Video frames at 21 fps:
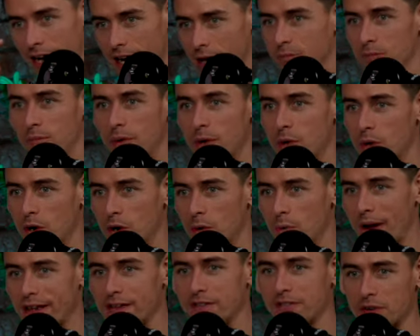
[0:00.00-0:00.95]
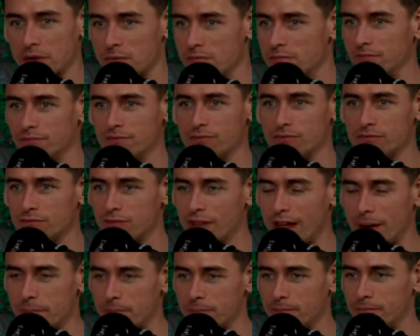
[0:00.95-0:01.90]
and we were away from
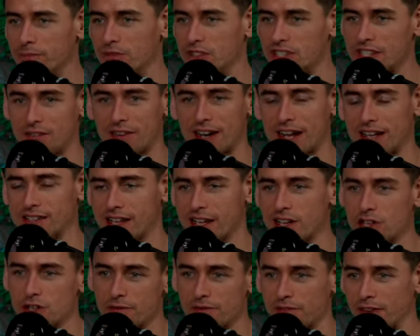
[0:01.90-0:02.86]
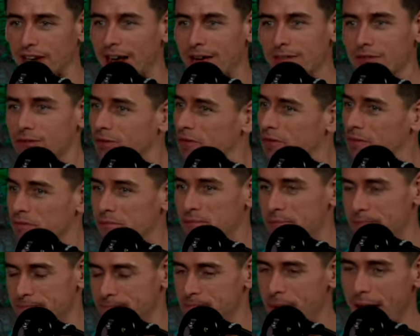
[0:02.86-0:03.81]
like civilization for like
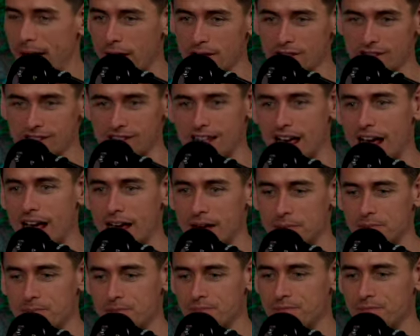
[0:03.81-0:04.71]
periods of time,